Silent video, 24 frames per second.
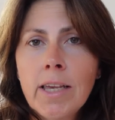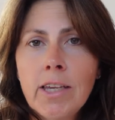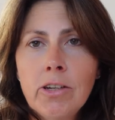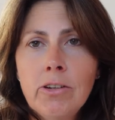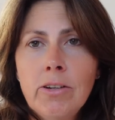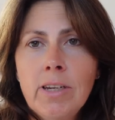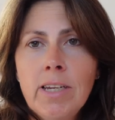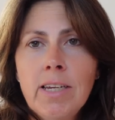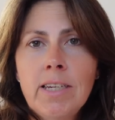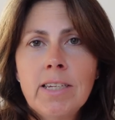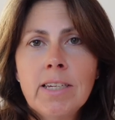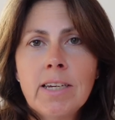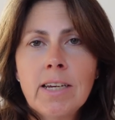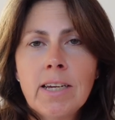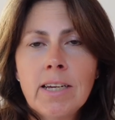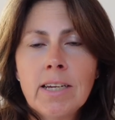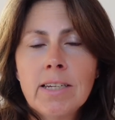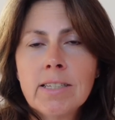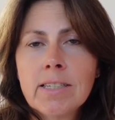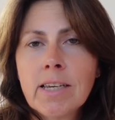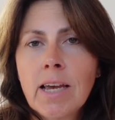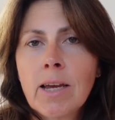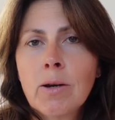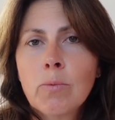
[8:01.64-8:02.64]
you need
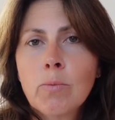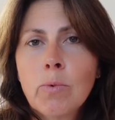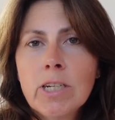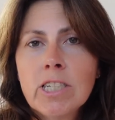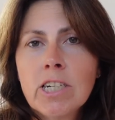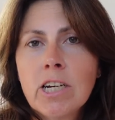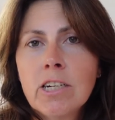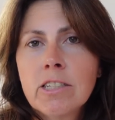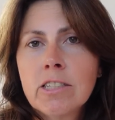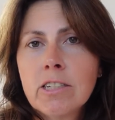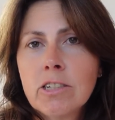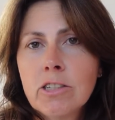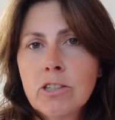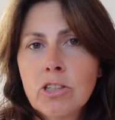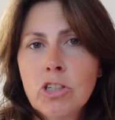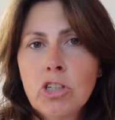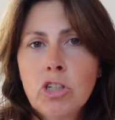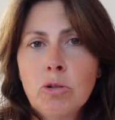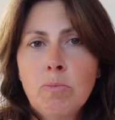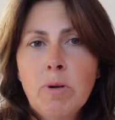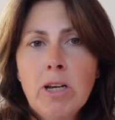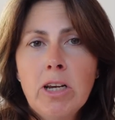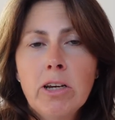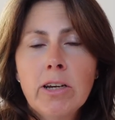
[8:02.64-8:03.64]
it, and which articles you
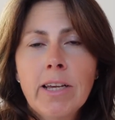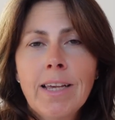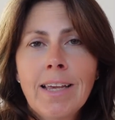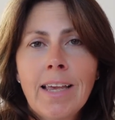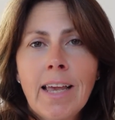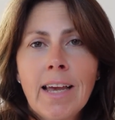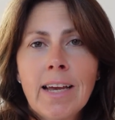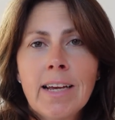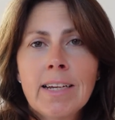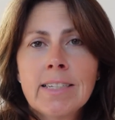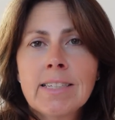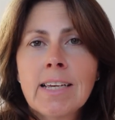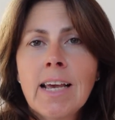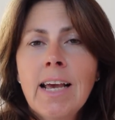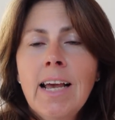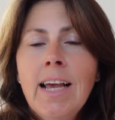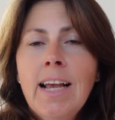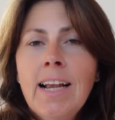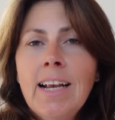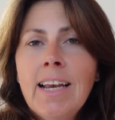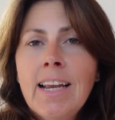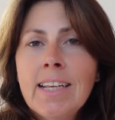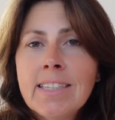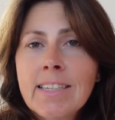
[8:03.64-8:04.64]
should be looking at.
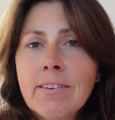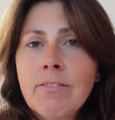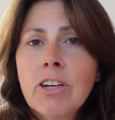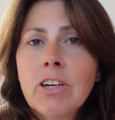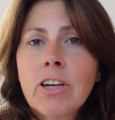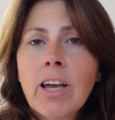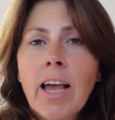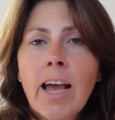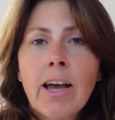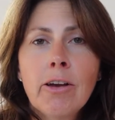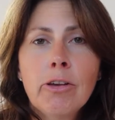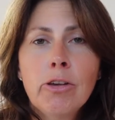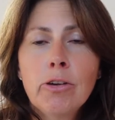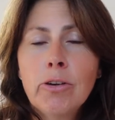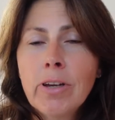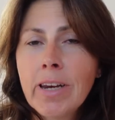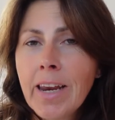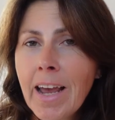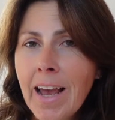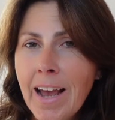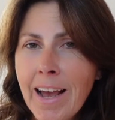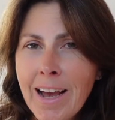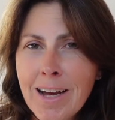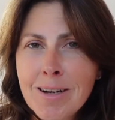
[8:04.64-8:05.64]
Let's have a look at how you
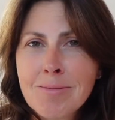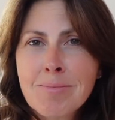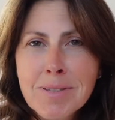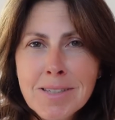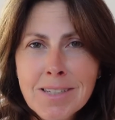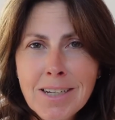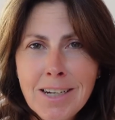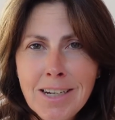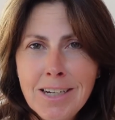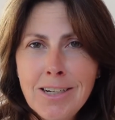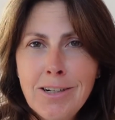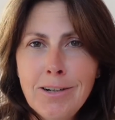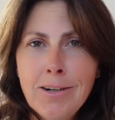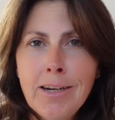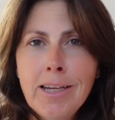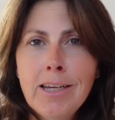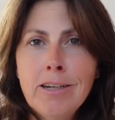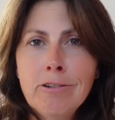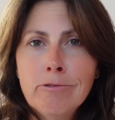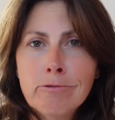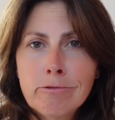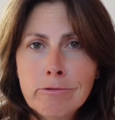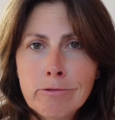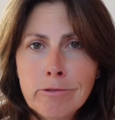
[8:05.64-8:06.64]
can
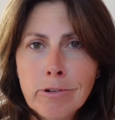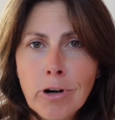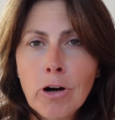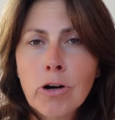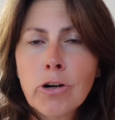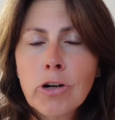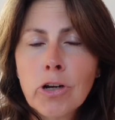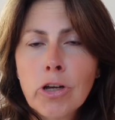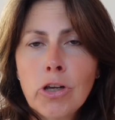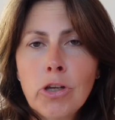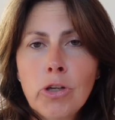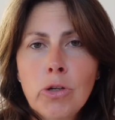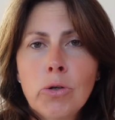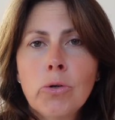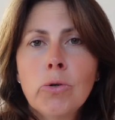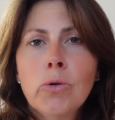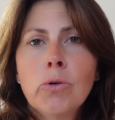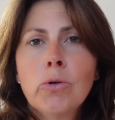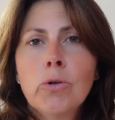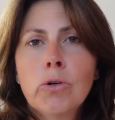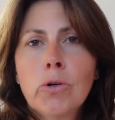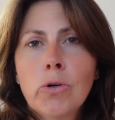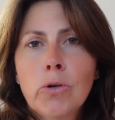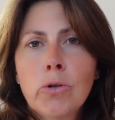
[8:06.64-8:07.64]
absolutely rock
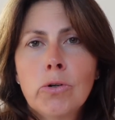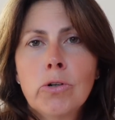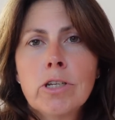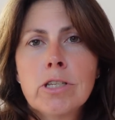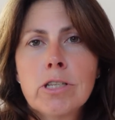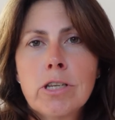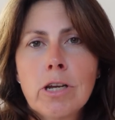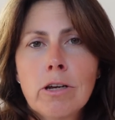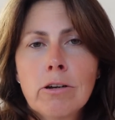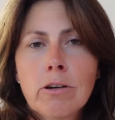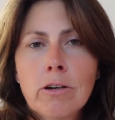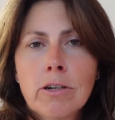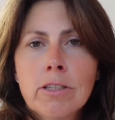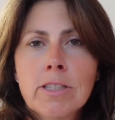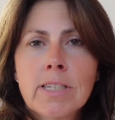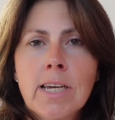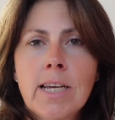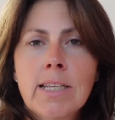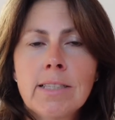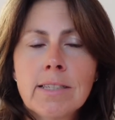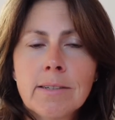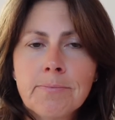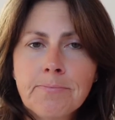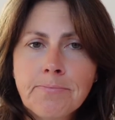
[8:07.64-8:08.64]
your Cornerstone
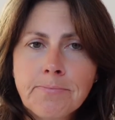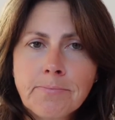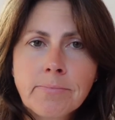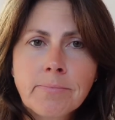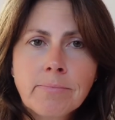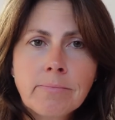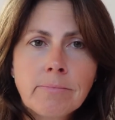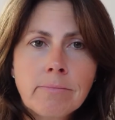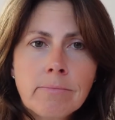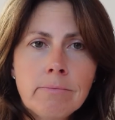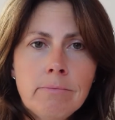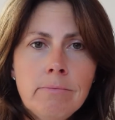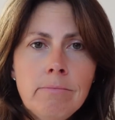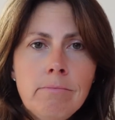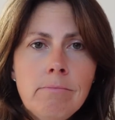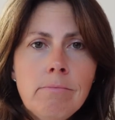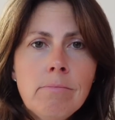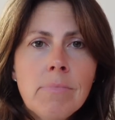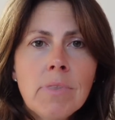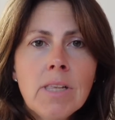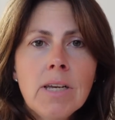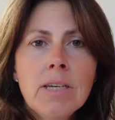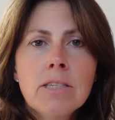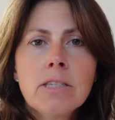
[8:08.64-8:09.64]
content.
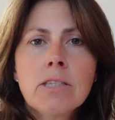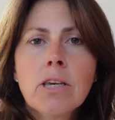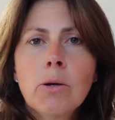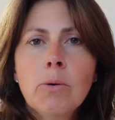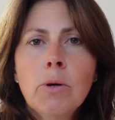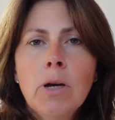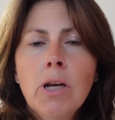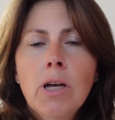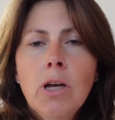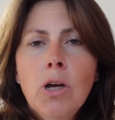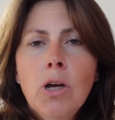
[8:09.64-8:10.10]
So